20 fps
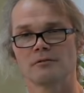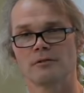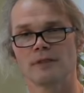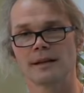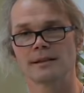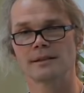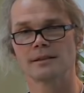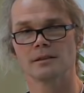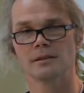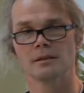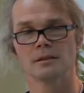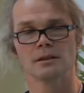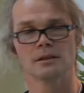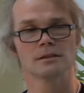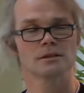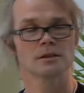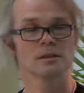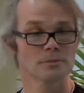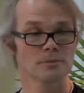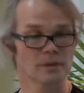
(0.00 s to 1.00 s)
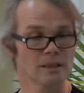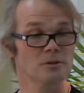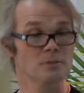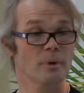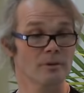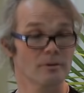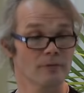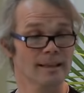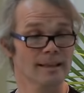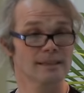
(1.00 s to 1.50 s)
affected, sometimes
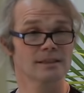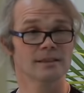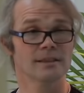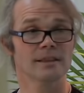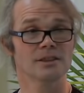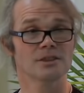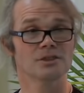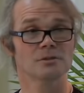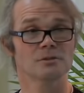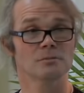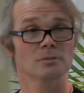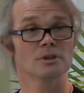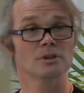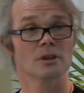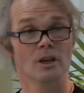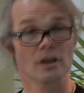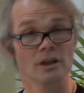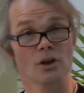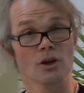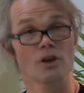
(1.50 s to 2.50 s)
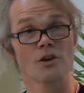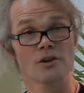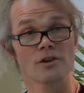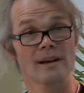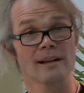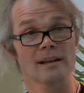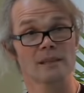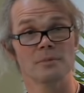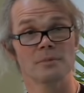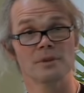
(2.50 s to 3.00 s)
by vaccination but, and other
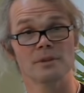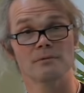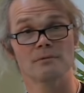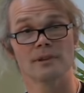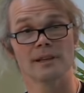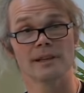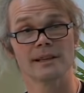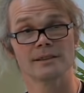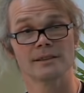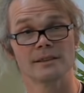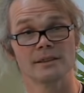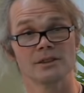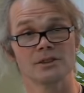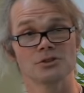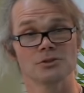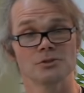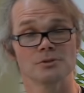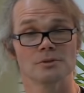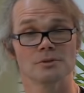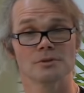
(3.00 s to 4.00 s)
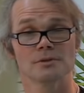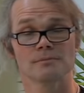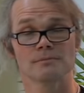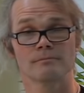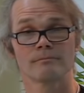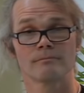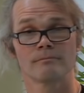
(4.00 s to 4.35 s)
aluminium related issues.